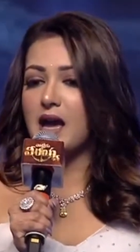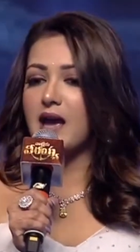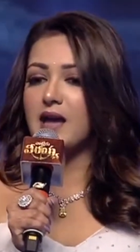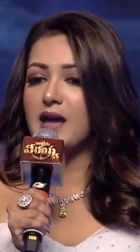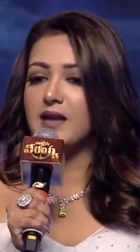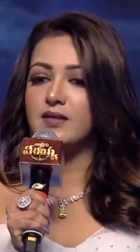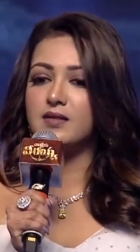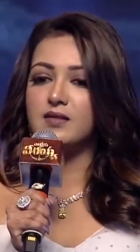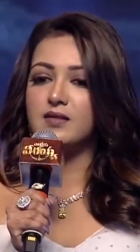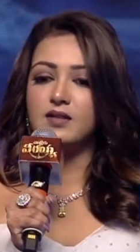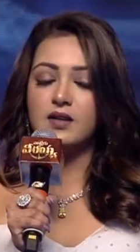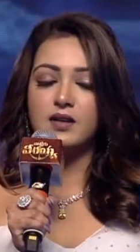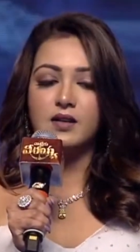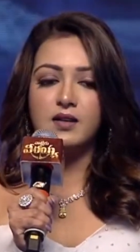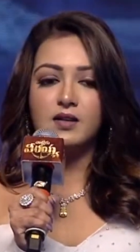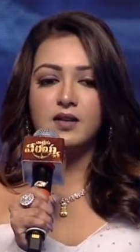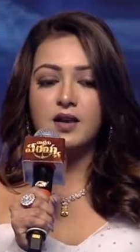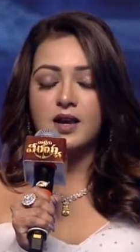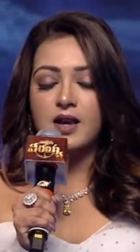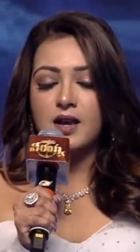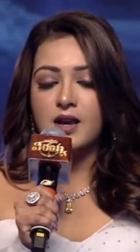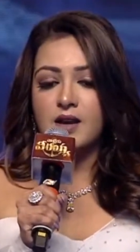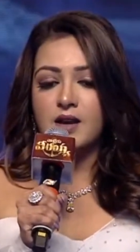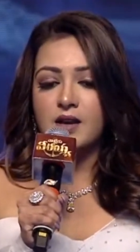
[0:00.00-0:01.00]
And... Uh,
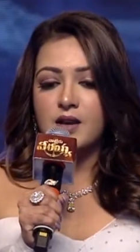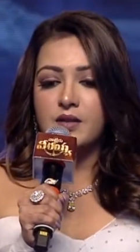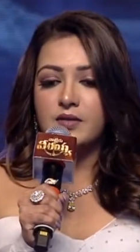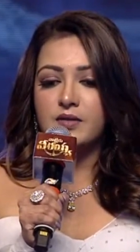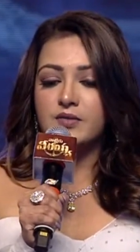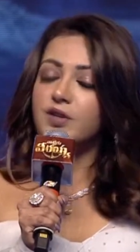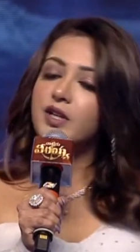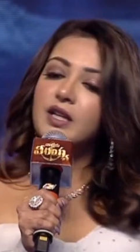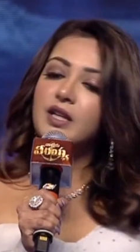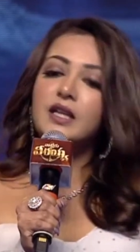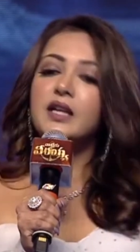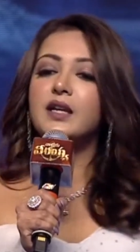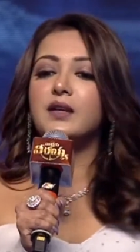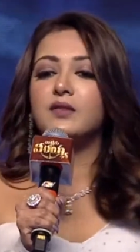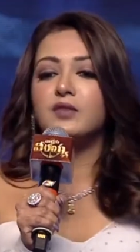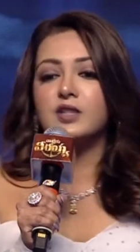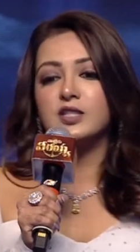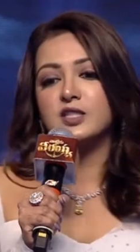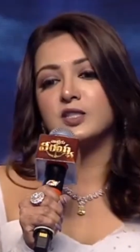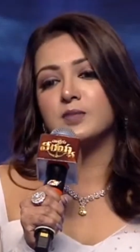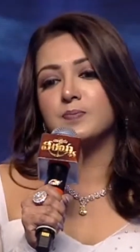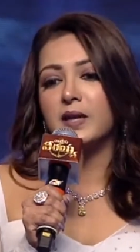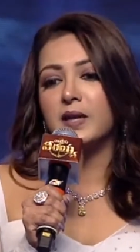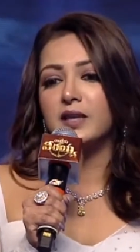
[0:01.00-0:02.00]
really
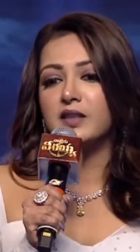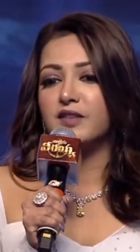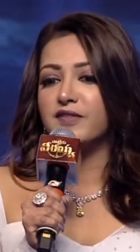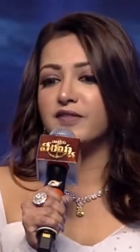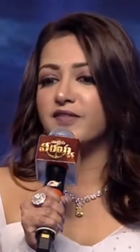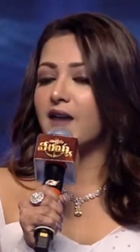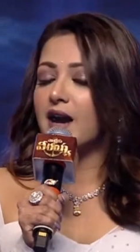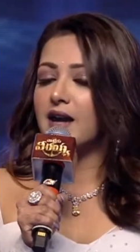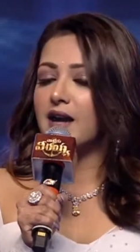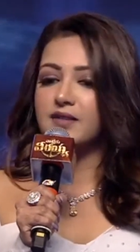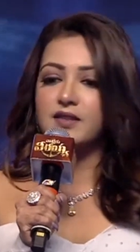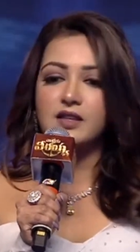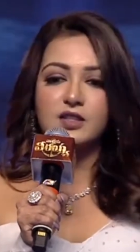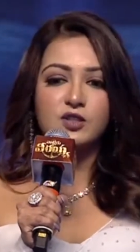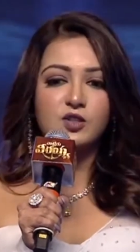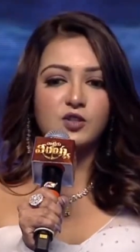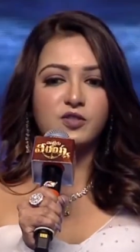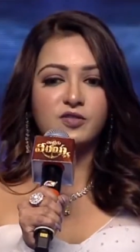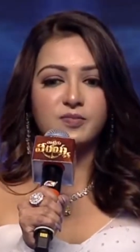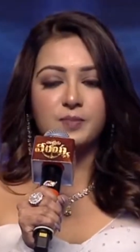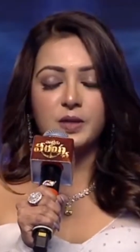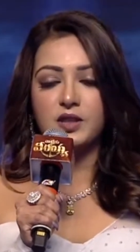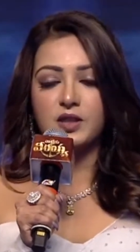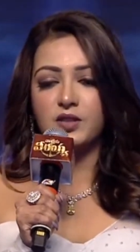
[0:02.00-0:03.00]
respect the fact that
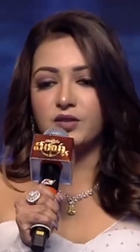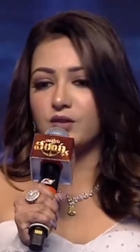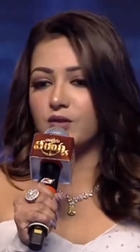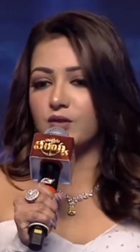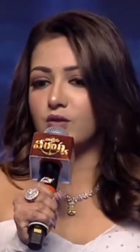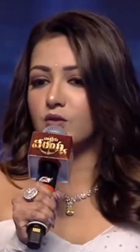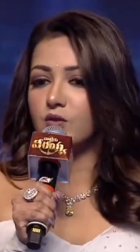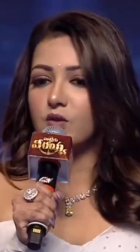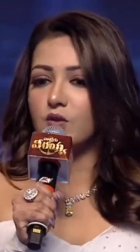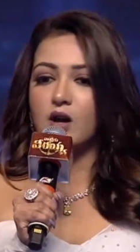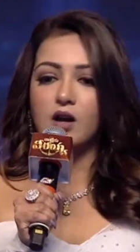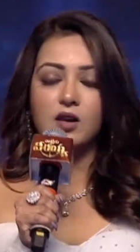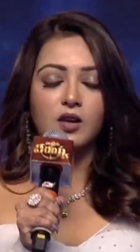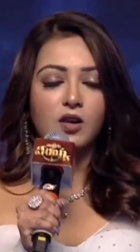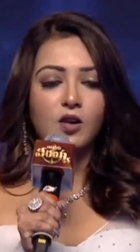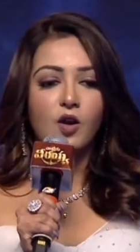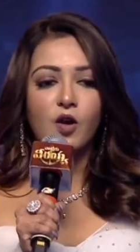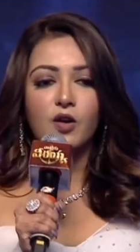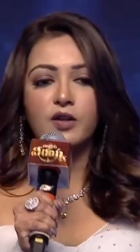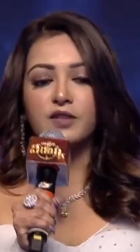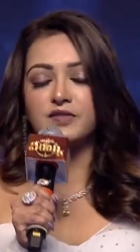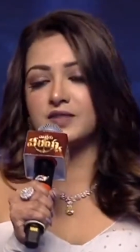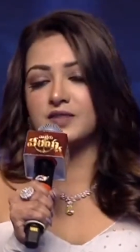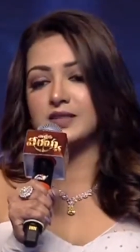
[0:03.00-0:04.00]
you've been through a
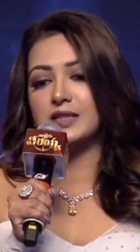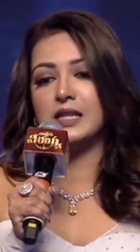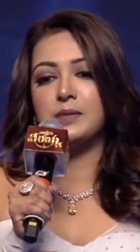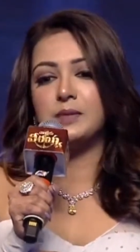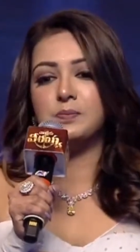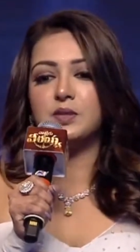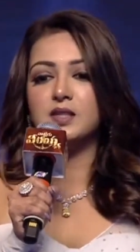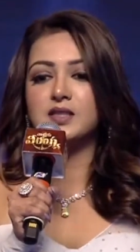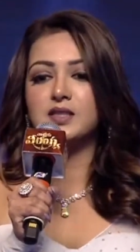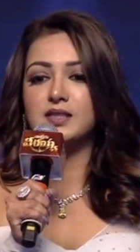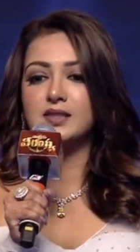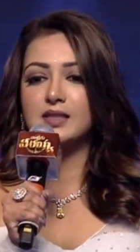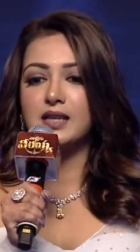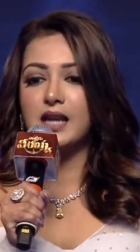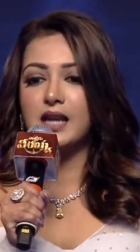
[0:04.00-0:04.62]
lot of sleepless